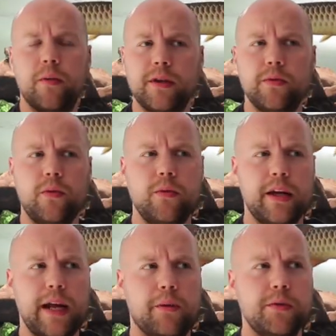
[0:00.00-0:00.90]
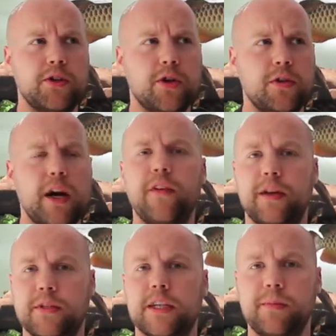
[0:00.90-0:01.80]
him in, what are we in now? We're in June. Yeah, I've had
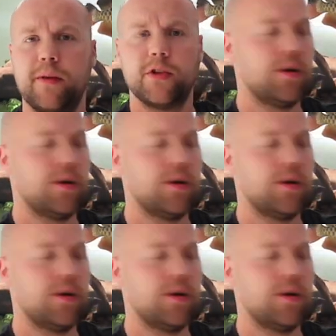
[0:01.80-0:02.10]
him 6 months. I've